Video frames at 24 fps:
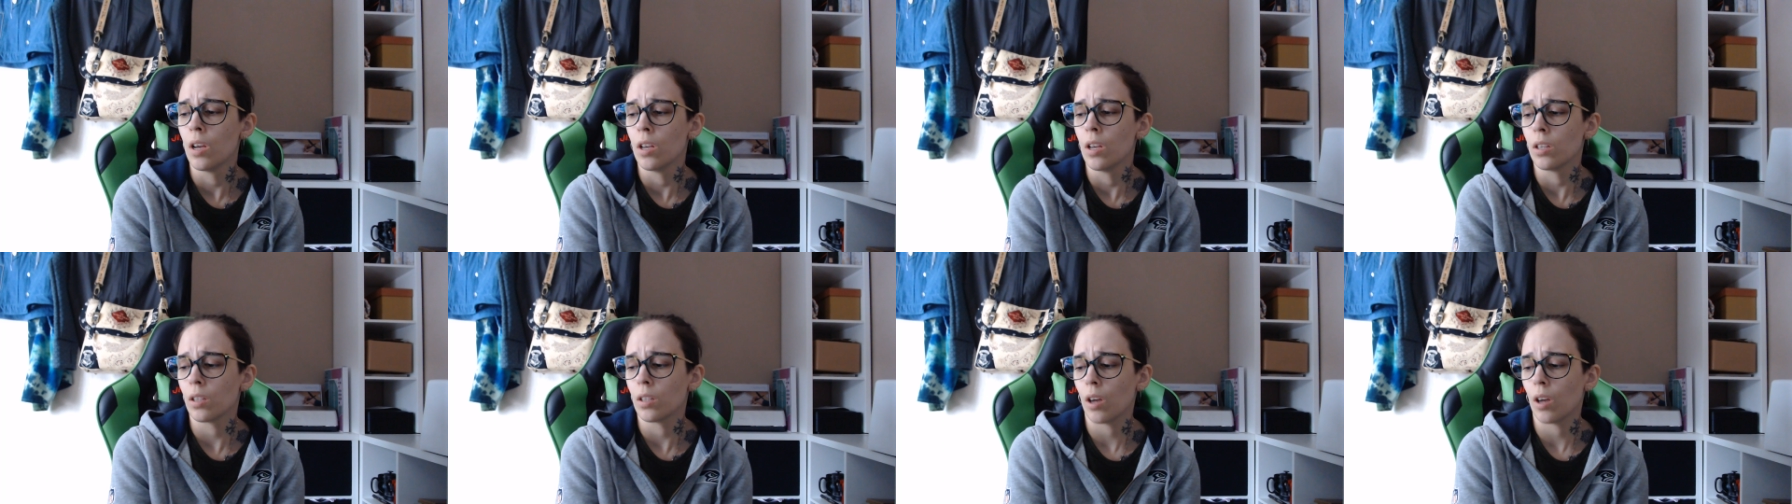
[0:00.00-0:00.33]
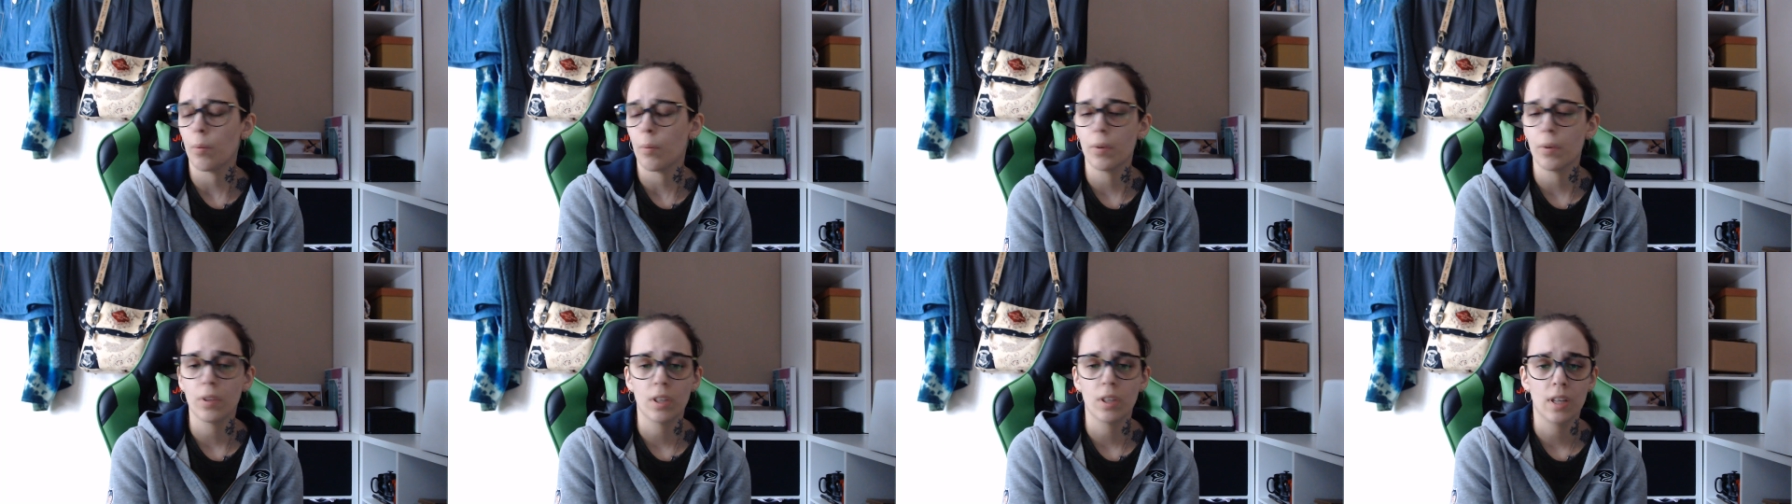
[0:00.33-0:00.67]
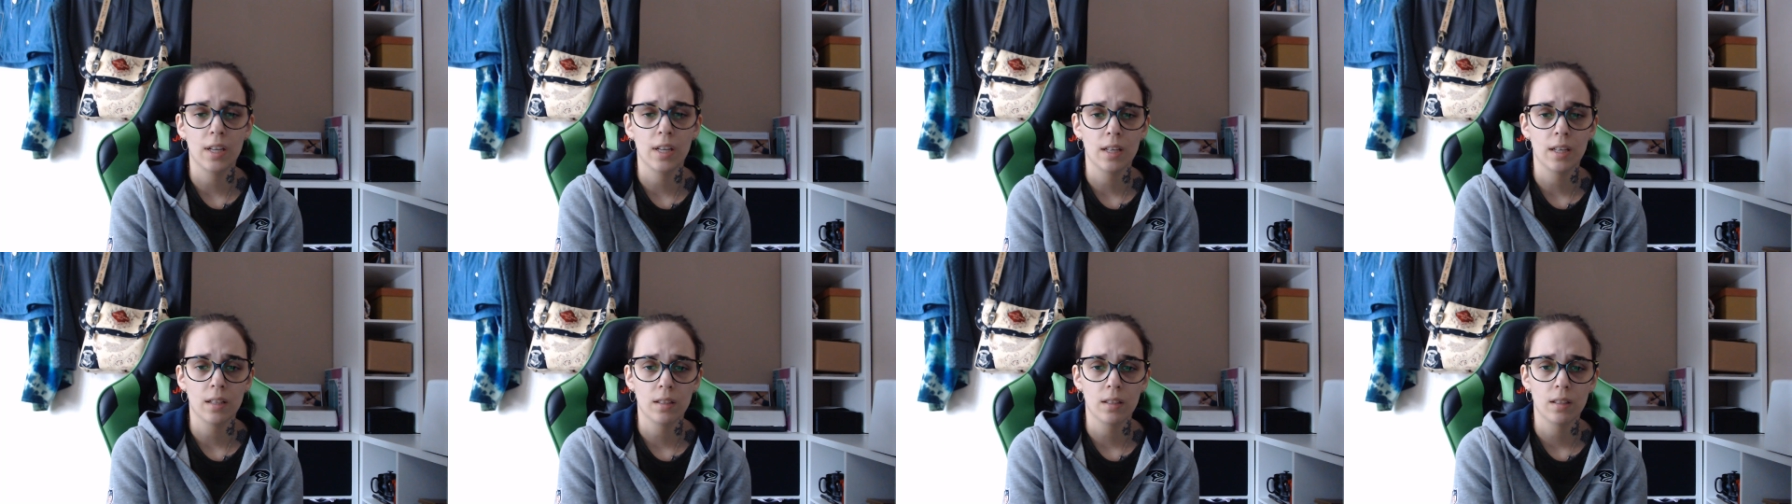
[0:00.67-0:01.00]
So I'll put the
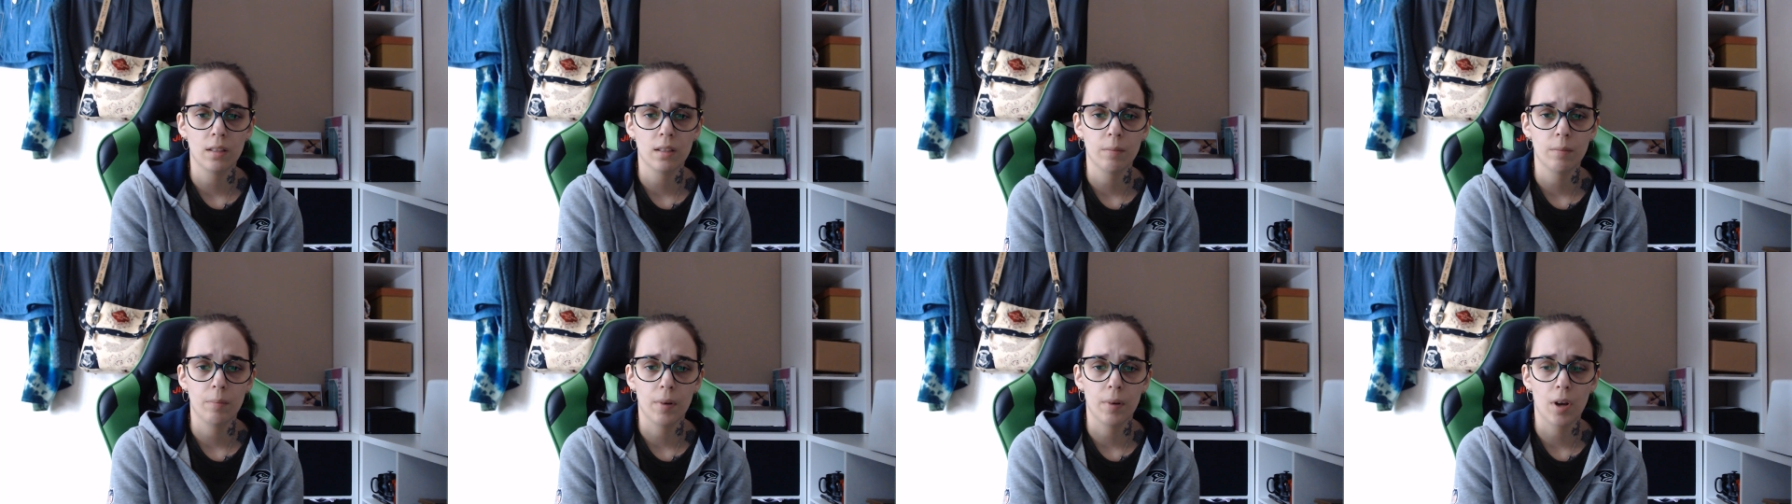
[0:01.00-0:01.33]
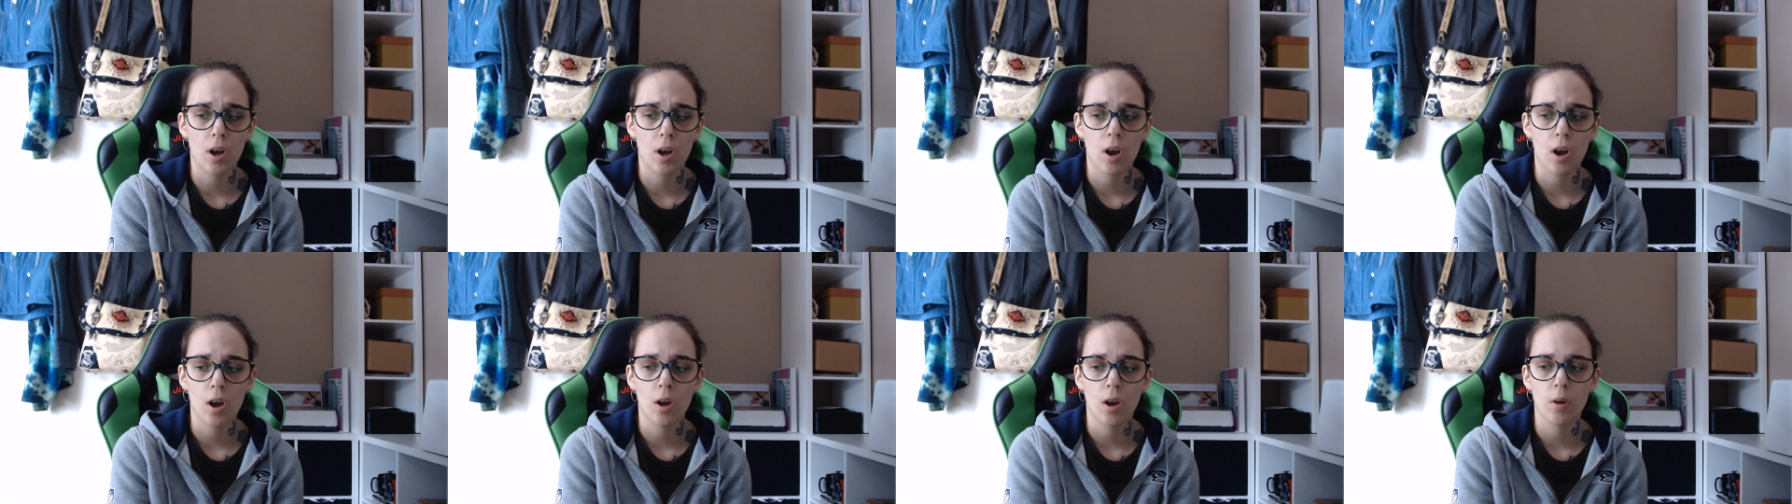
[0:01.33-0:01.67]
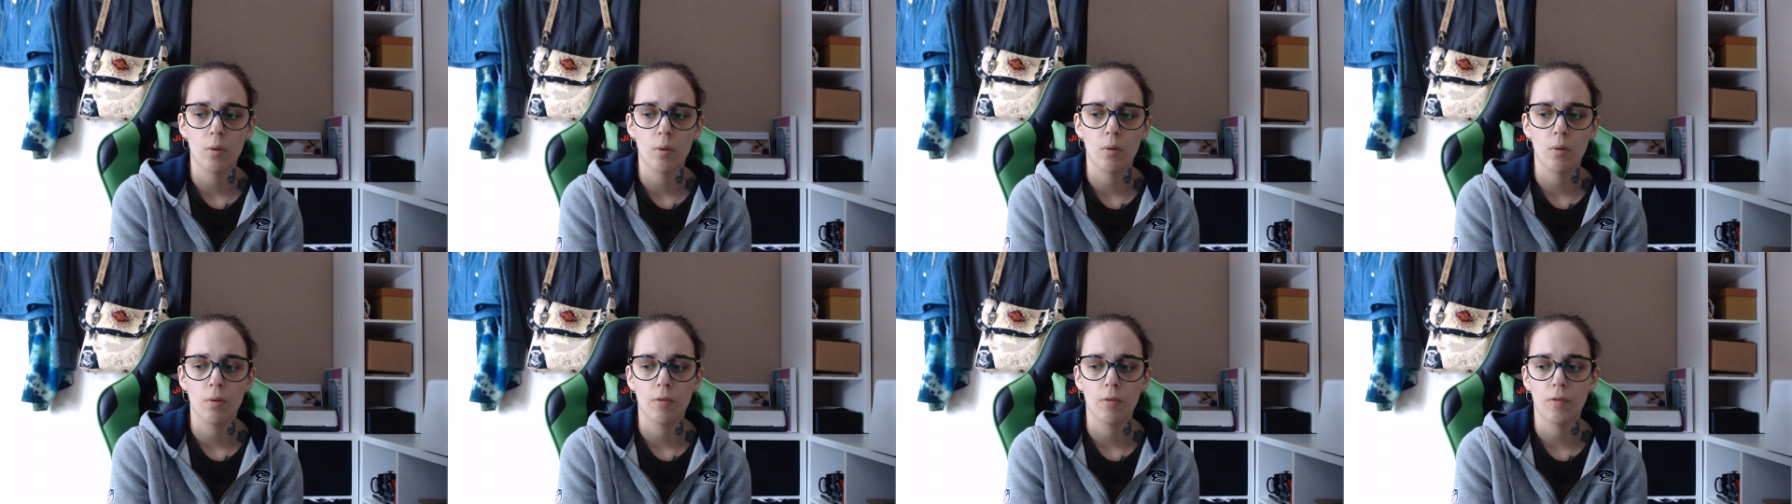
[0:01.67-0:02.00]
links
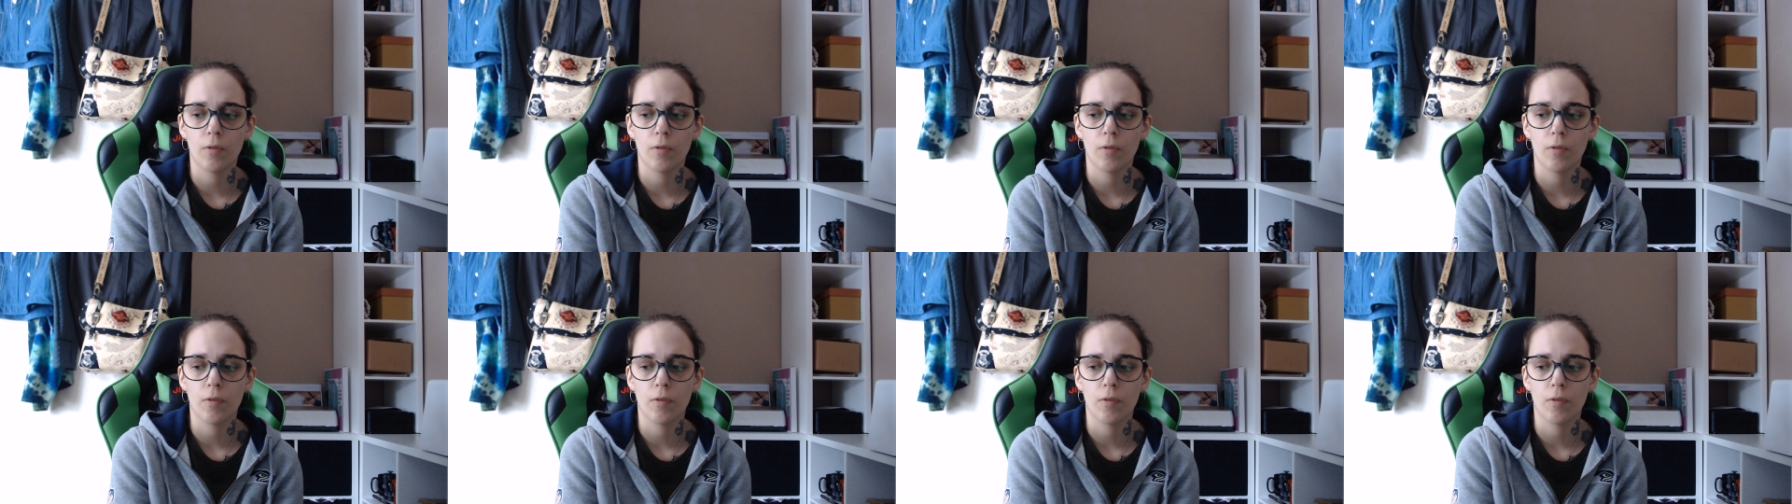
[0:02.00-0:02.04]
below